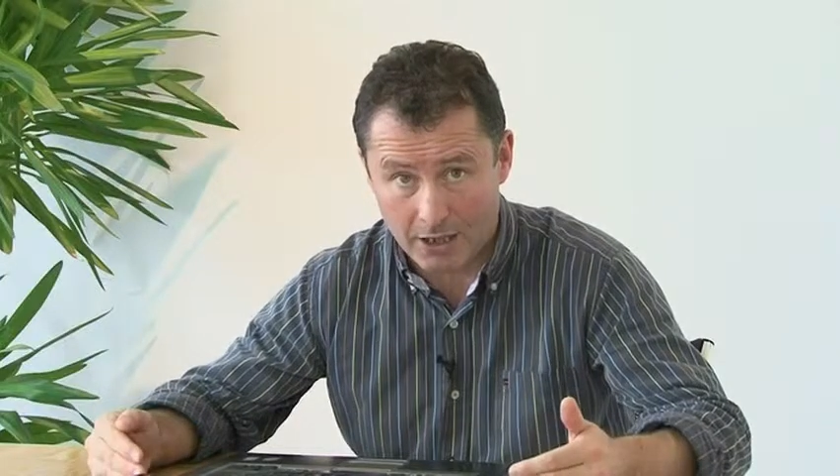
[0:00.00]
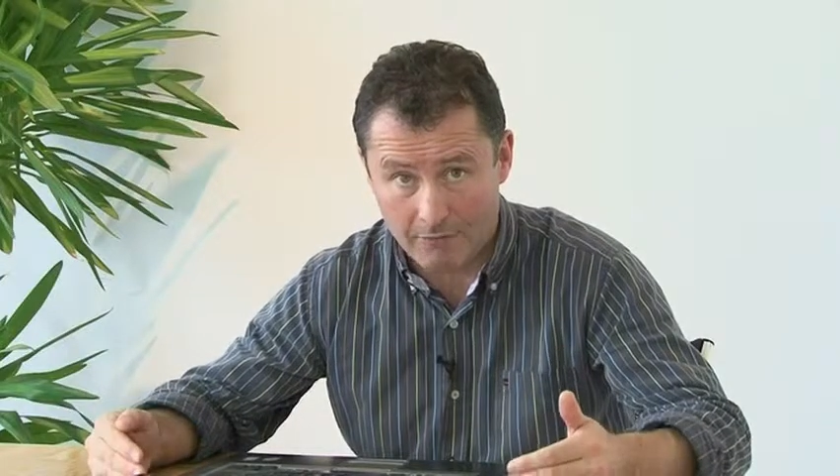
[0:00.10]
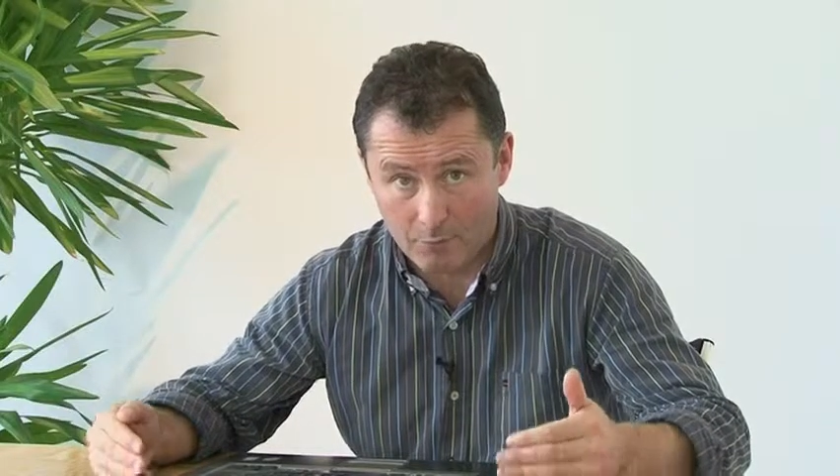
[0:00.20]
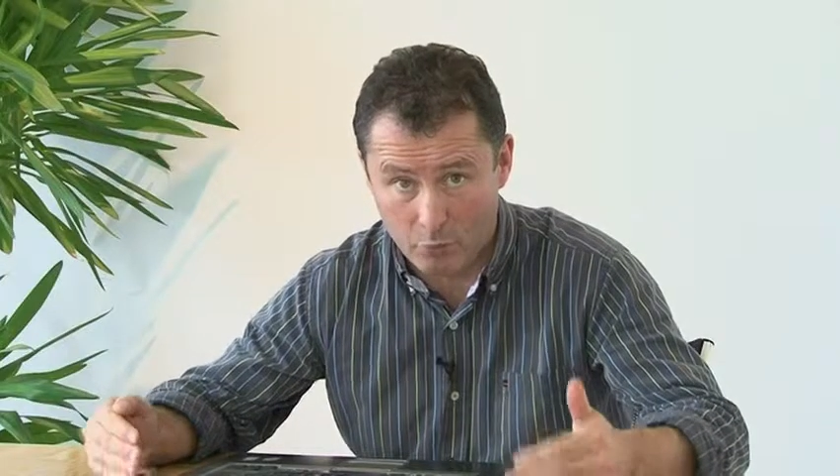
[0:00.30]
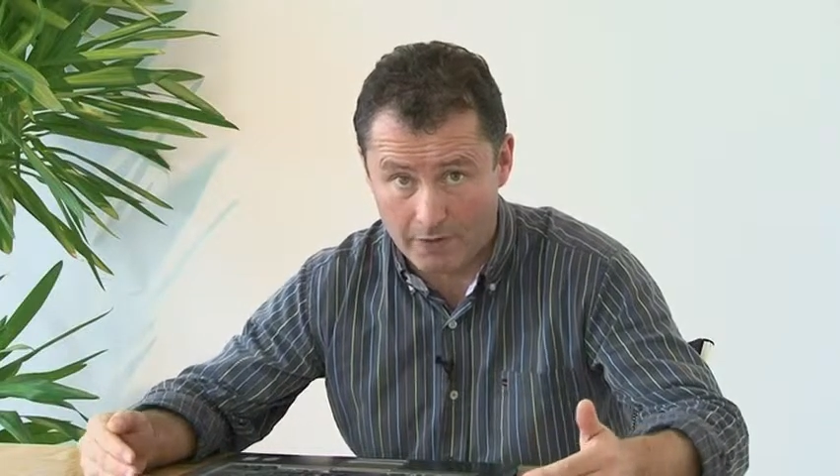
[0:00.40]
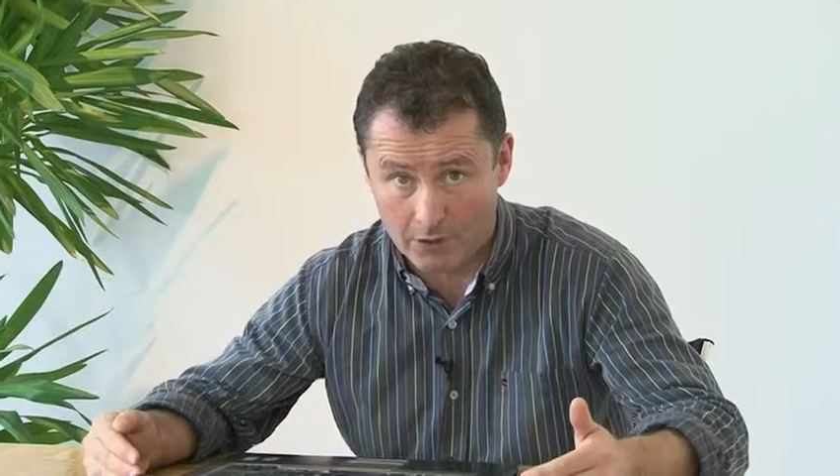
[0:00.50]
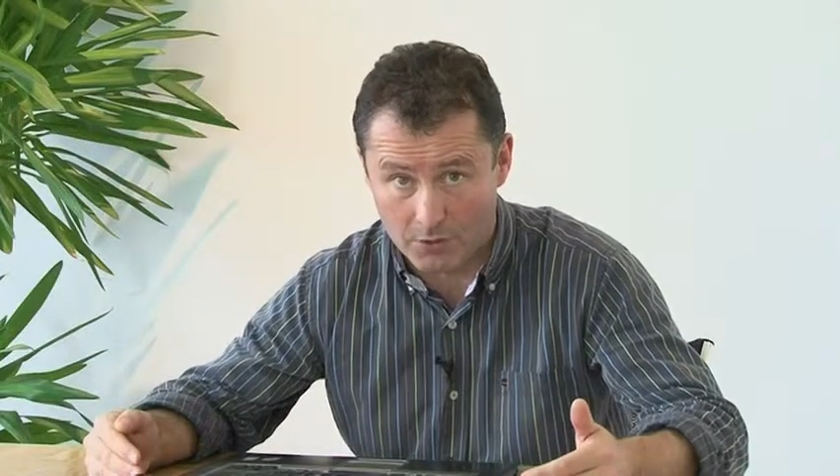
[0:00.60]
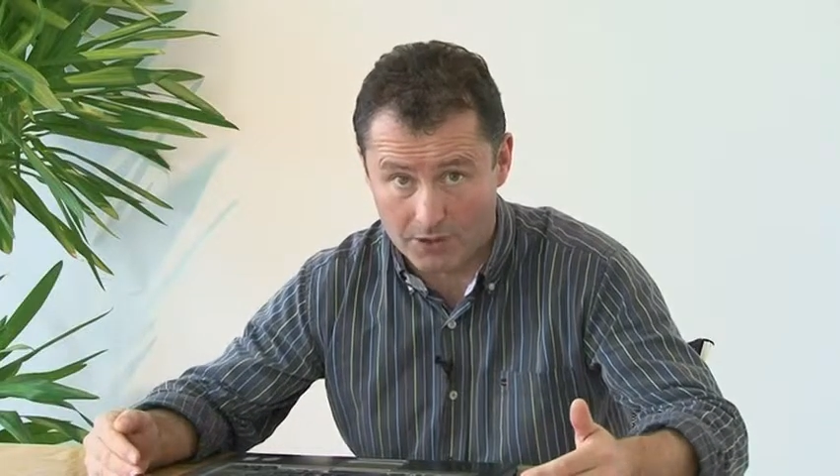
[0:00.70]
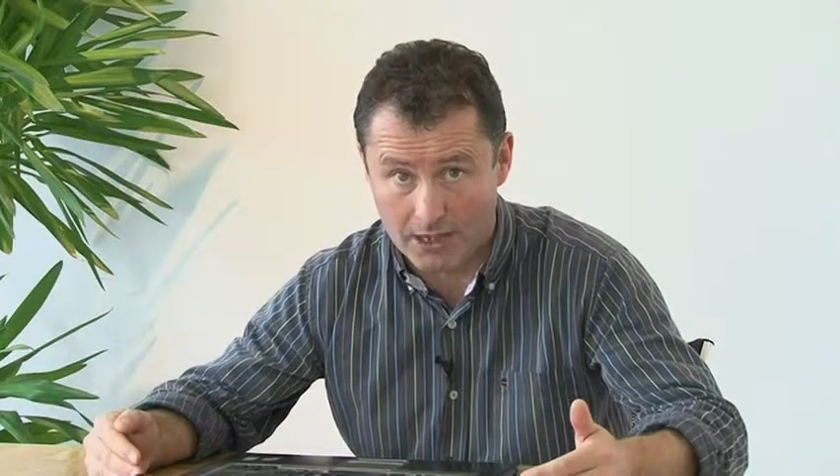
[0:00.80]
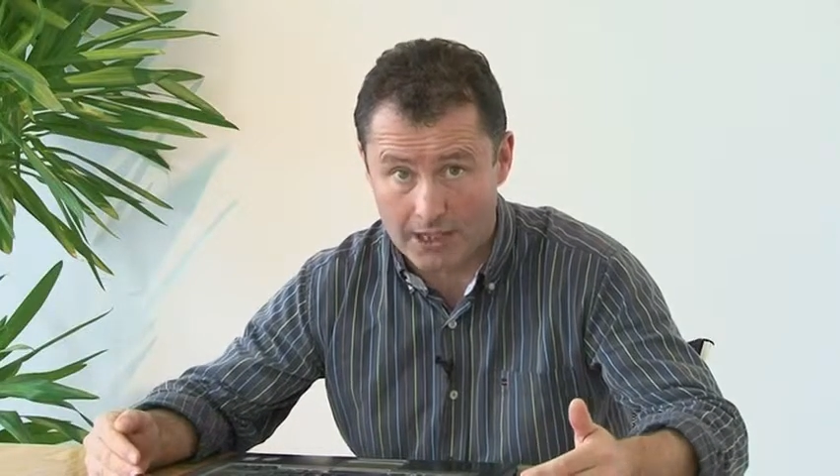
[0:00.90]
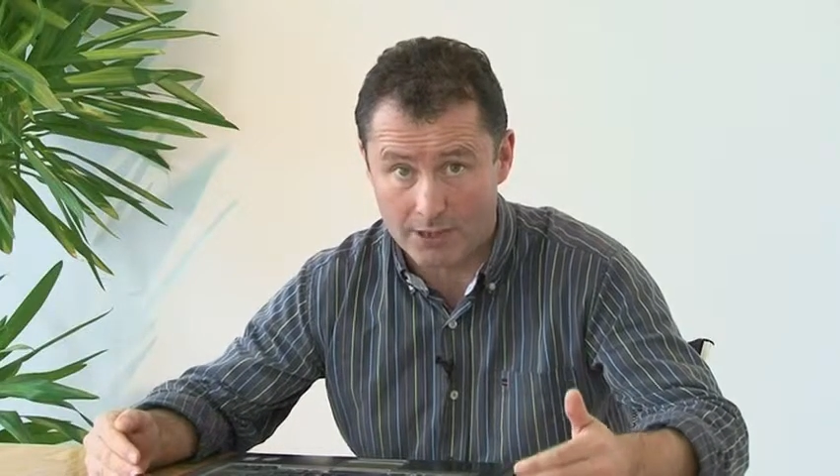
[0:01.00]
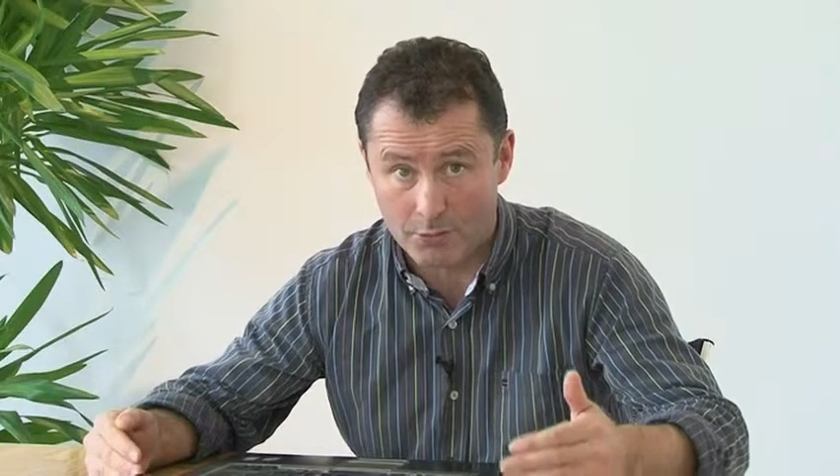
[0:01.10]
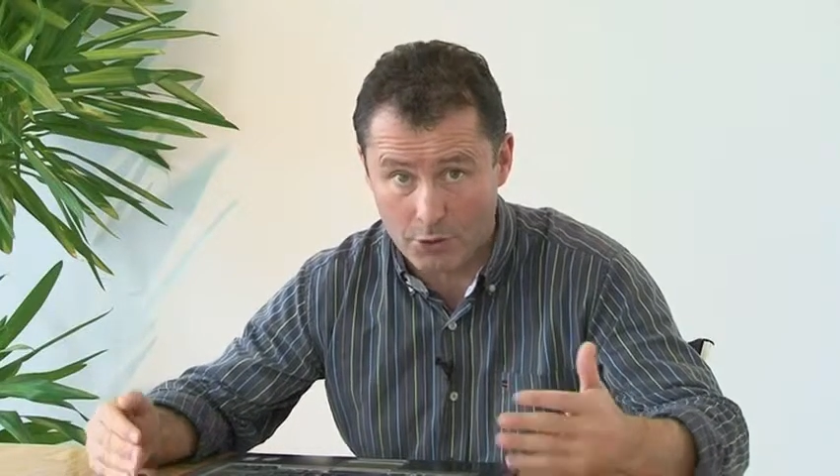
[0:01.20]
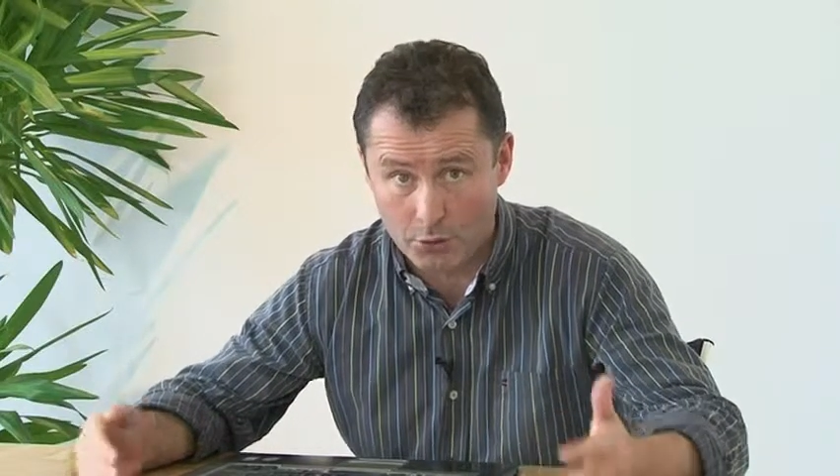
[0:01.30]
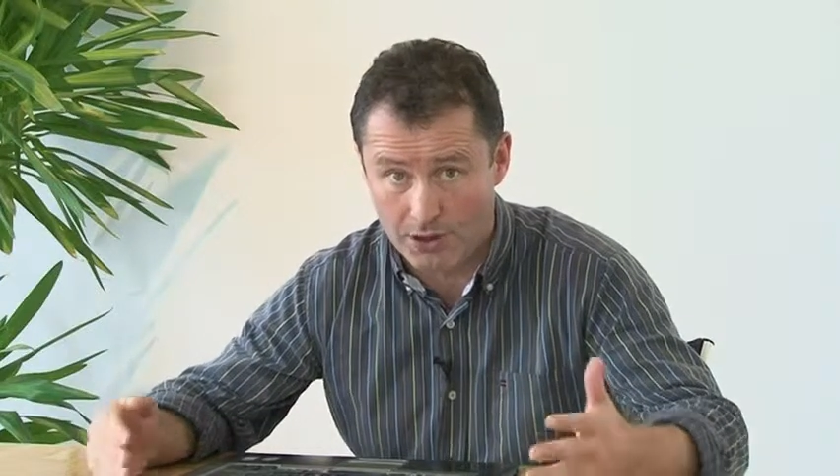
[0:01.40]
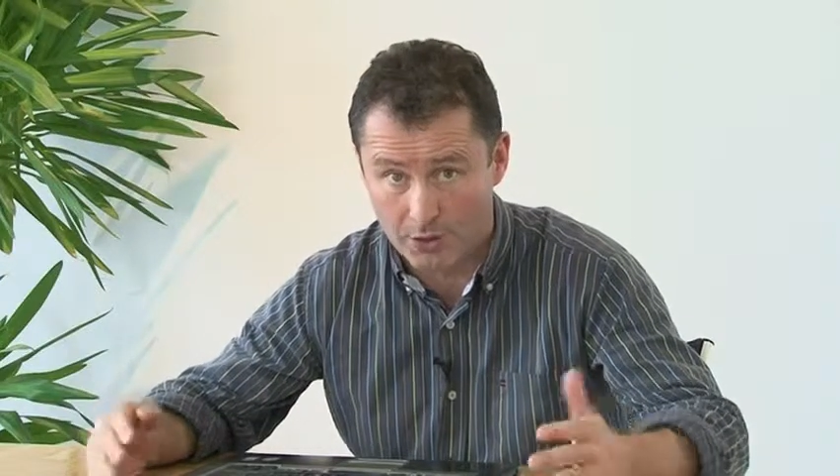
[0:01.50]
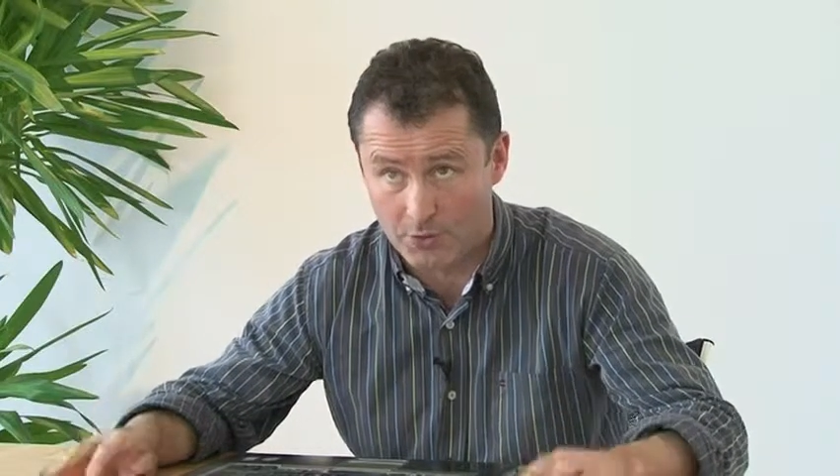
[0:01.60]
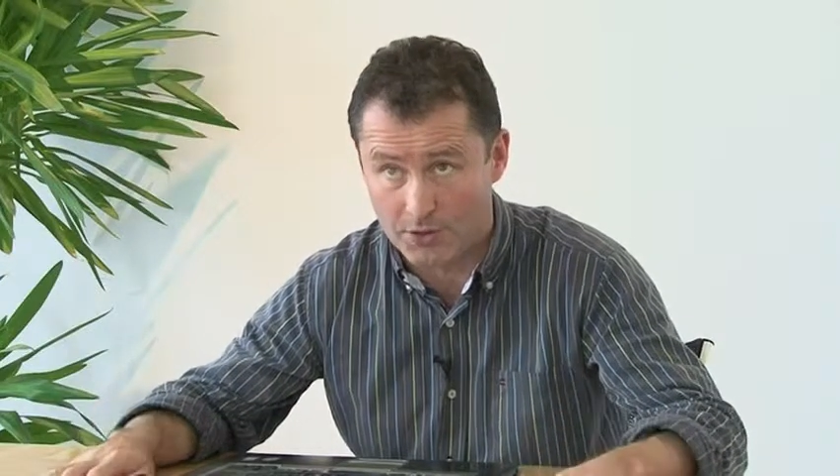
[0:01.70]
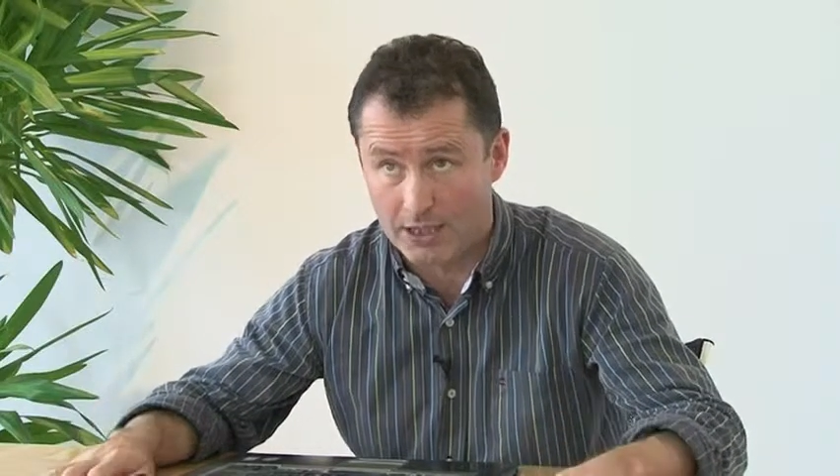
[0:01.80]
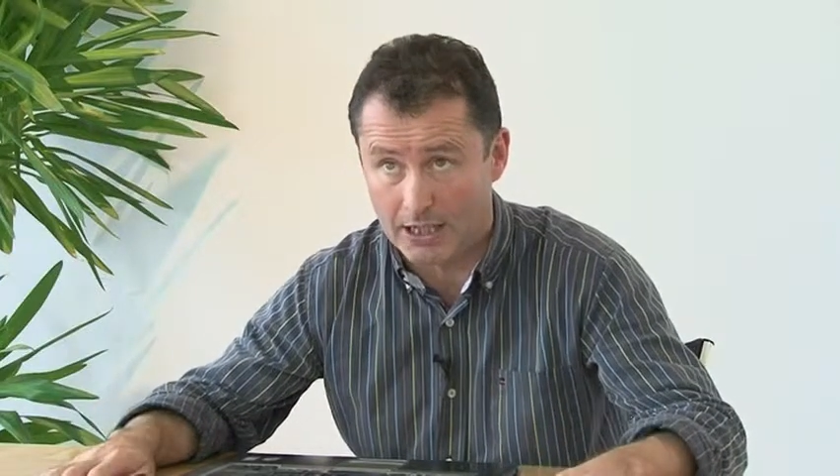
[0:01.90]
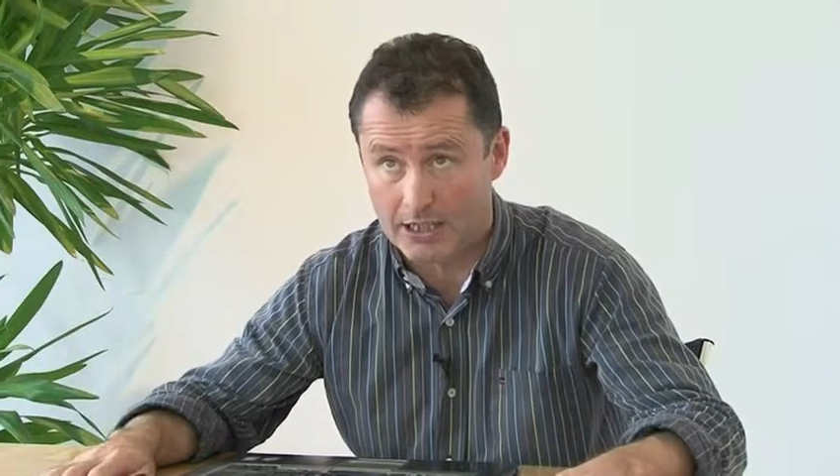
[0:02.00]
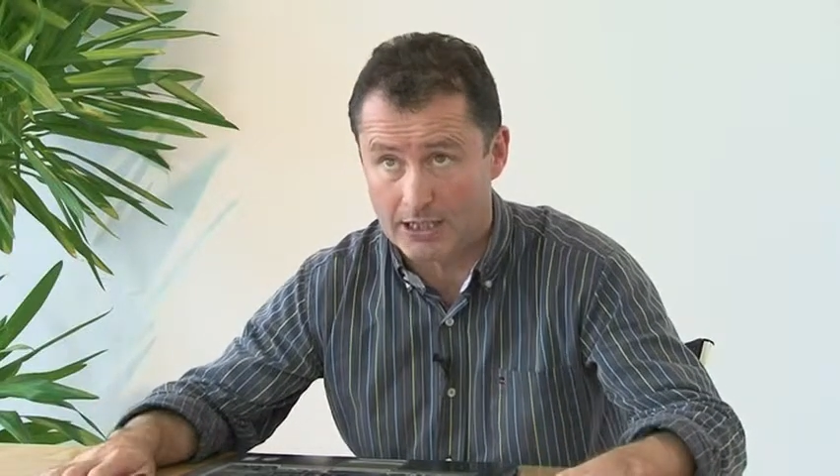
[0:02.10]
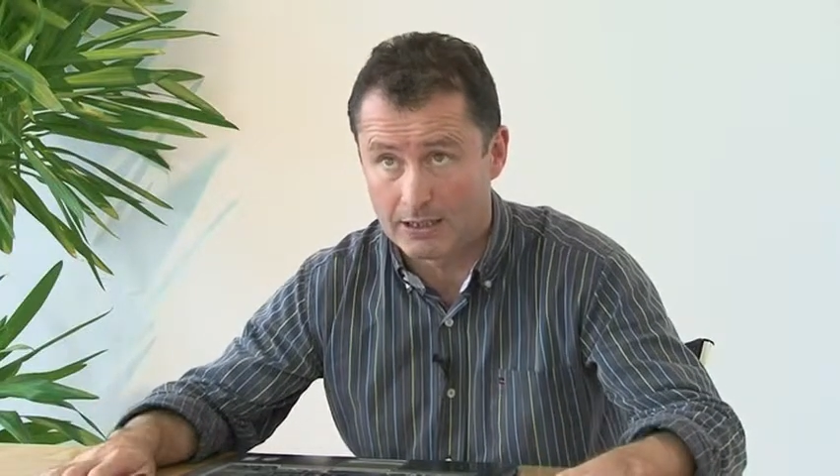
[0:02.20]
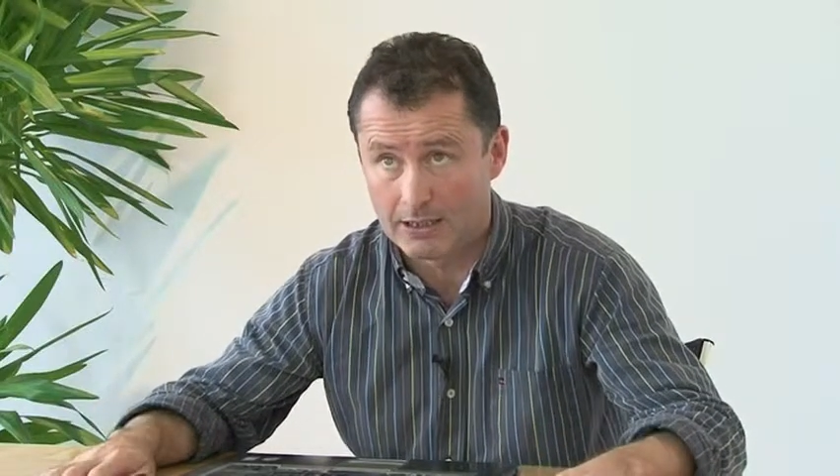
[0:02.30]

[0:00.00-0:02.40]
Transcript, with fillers: of improving those delays, reducing those delays.